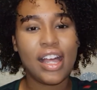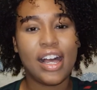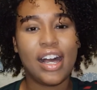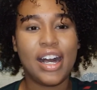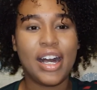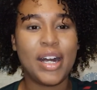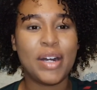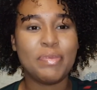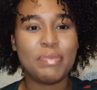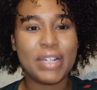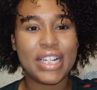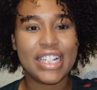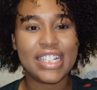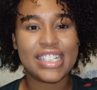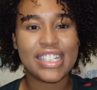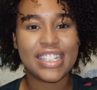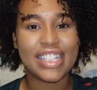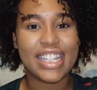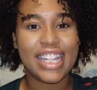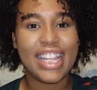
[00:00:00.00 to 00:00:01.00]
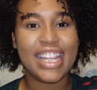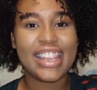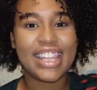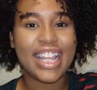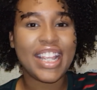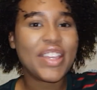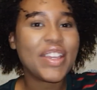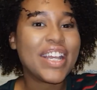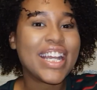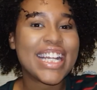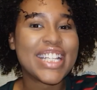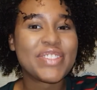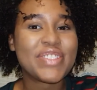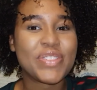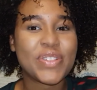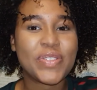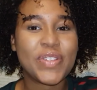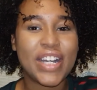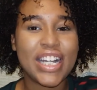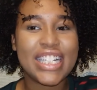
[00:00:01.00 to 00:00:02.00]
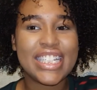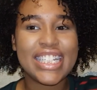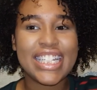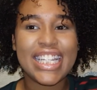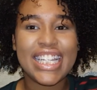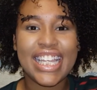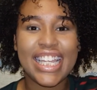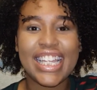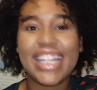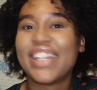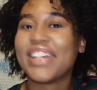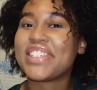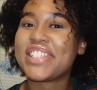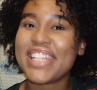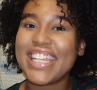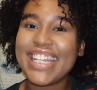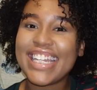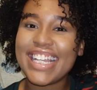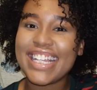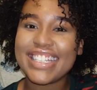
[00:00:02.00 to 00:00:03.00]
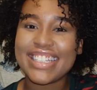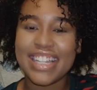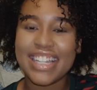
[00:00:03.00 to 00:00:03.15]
But until then, thank you guys for watching, and I'll see you next